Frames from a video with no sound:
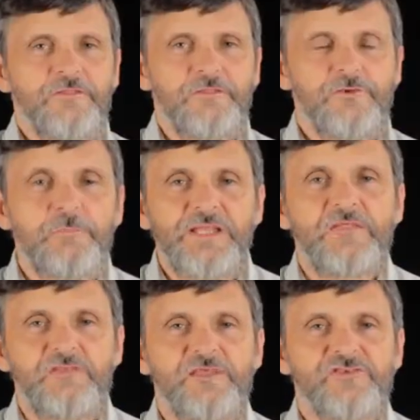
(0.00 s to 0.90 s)
There are
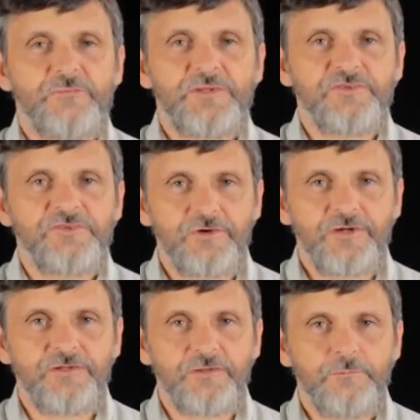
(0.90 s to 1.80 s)
many things to be
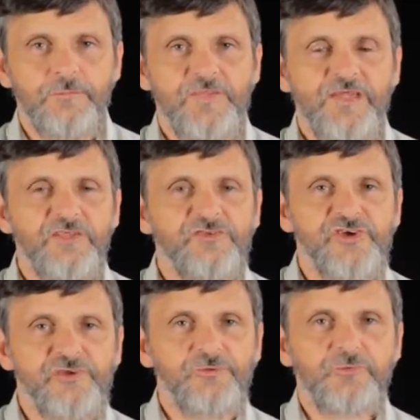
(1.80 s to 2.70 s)
decided, but they can
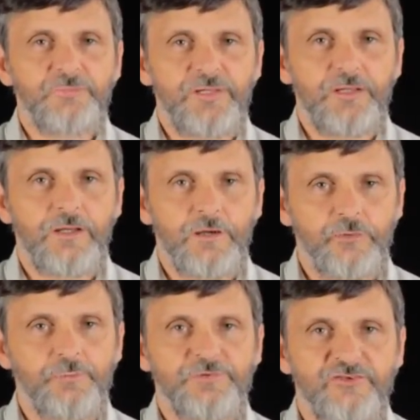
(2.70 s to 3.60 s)
generally be
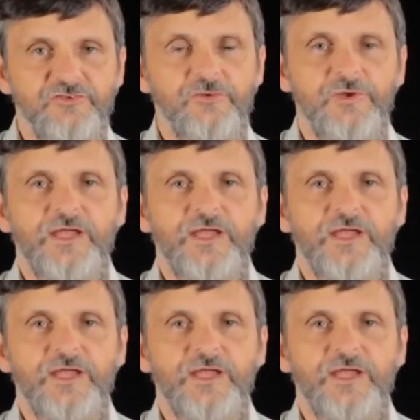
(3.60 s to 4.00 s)
grouped into two